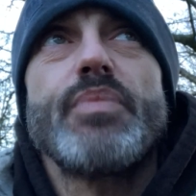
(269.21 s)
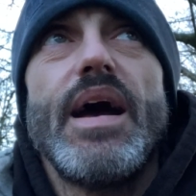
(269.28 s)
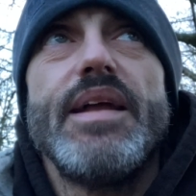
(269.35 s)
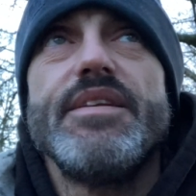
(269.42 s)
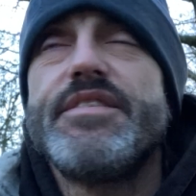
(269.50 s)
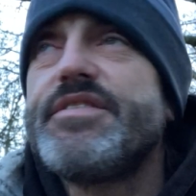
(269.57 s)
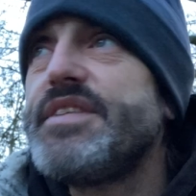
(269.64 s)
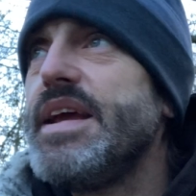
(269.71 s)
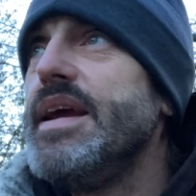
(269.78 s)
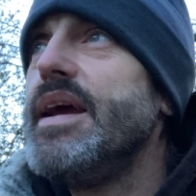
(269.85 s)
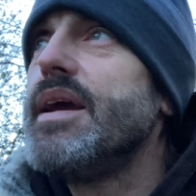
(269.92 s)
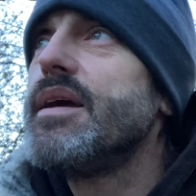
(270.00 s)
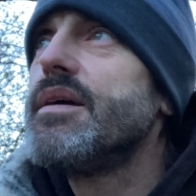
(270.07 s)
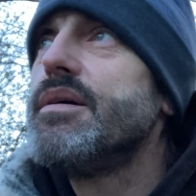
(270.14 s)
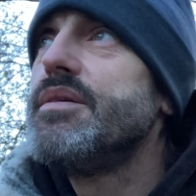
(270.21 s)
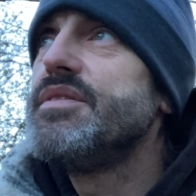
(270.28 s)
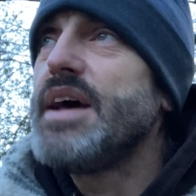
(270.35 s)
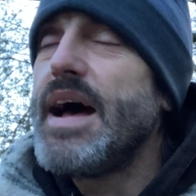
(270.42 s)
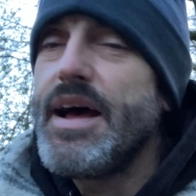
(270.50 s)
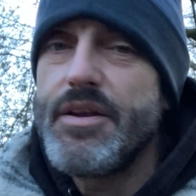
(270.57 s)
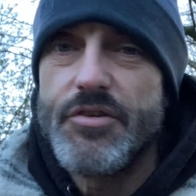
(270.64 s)
and seeing
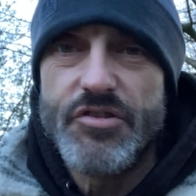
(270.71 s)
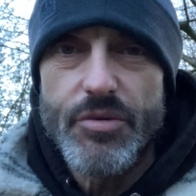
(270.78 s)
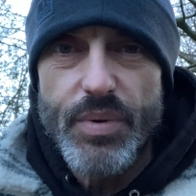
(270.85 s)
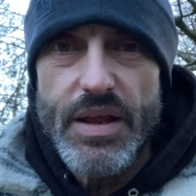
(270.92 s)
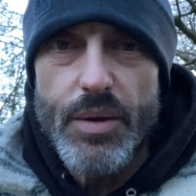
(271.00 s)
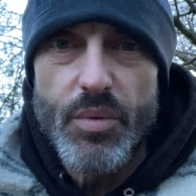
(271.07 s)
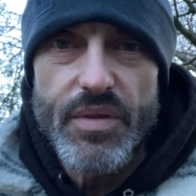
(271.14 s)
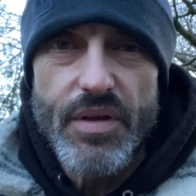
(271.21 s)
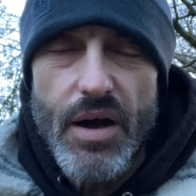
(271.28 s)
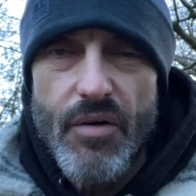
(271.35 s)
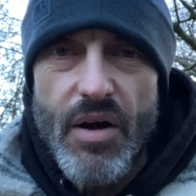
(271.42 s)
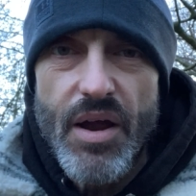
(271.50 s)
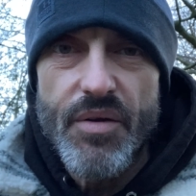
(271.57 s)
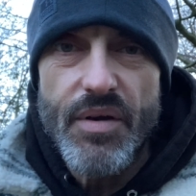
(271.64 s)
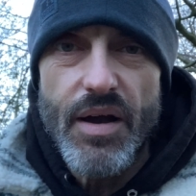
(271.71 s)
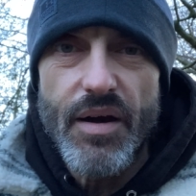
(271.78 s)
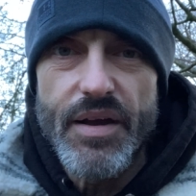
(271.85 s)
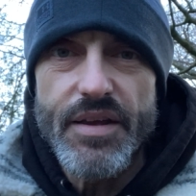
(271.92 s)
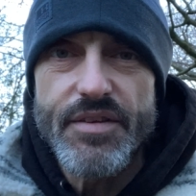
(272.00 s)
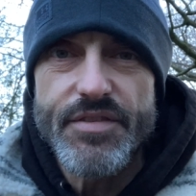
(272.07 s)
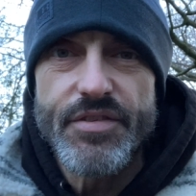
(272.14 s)
tangibly with our own
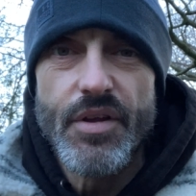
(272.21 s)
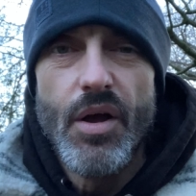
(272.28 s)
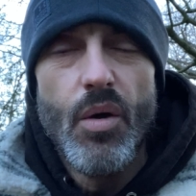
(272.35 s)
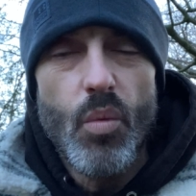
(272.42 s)
eyes